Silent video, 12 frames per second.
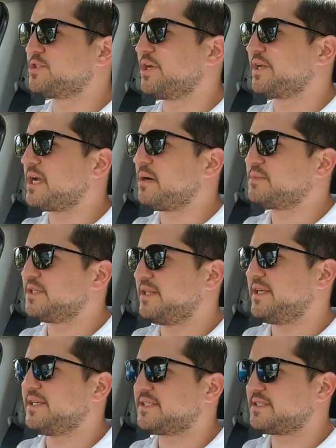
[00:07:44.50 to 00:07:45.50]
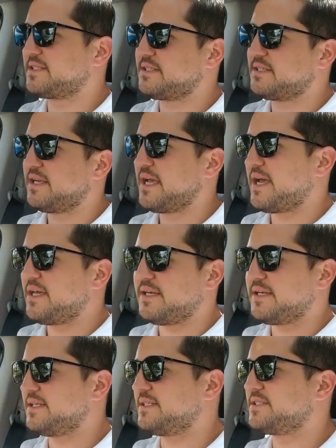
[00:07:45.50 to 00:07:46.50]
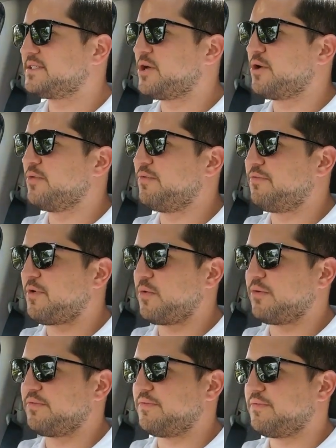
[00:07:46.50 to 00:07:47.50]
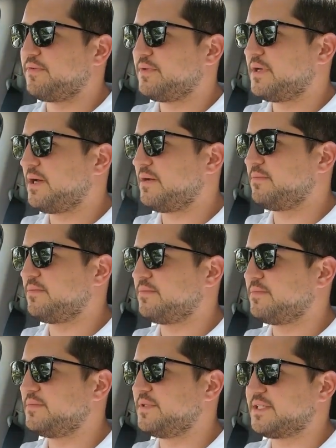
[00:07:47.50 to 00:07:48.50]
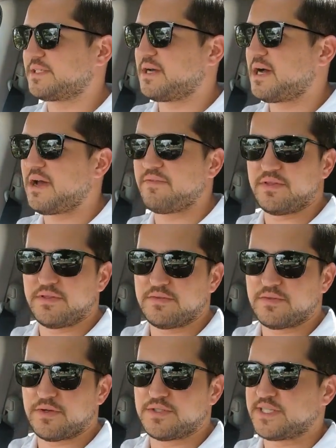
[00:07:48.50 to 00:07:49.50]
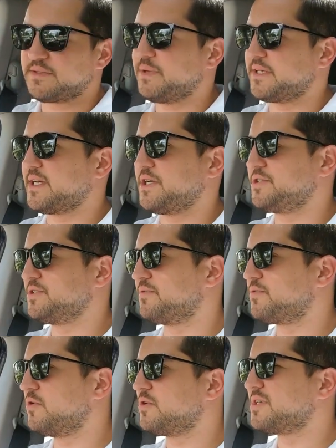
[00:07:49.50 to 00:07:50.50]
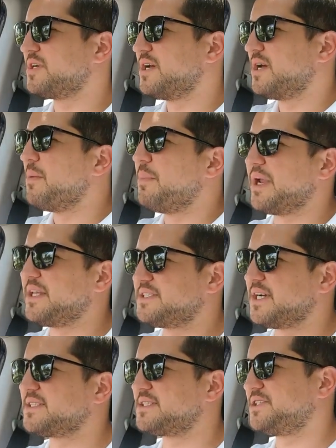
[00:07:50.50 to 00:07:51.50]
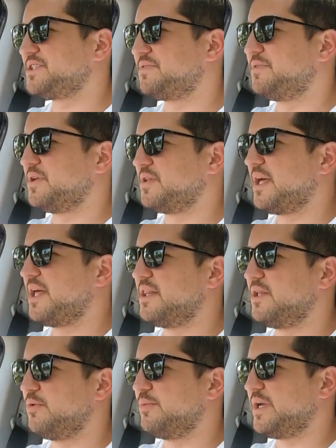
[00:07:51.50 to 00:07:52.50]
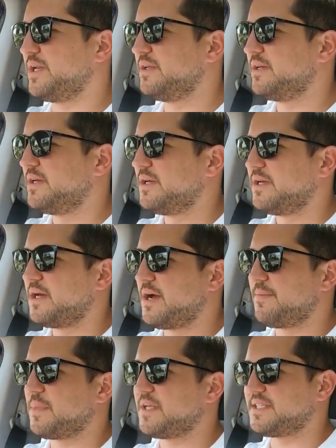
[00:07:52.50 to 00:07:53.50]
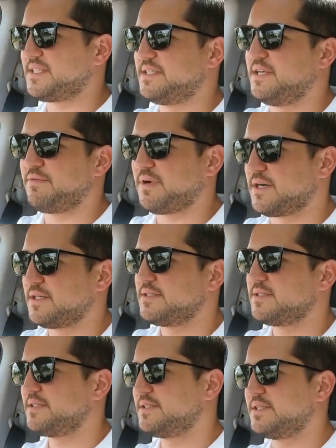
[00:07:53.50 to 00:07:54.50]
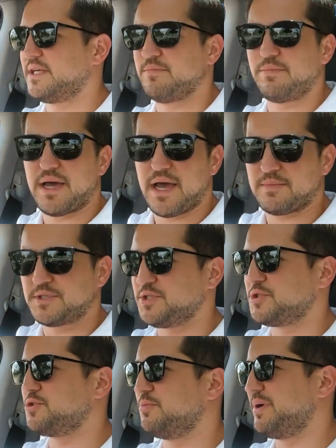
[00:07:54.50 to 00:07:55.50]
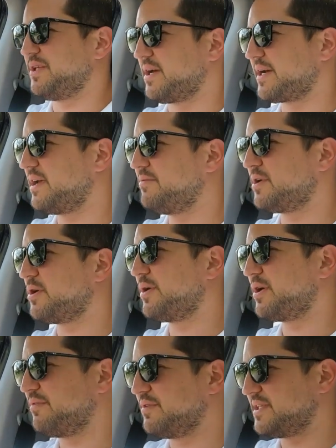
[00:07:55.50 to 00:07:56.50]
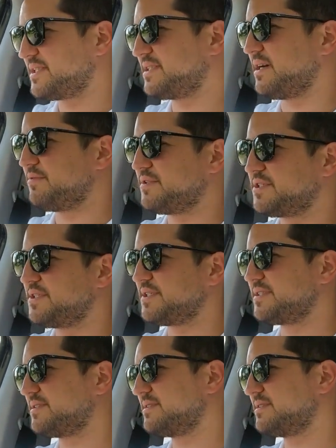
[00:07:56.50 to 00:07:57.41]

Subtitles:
so to come to this, it's no fault of this car having those expectations, of course, but it does just feel a little bit stiffer than perhaps it should be. Like even going over this stuff, it's just,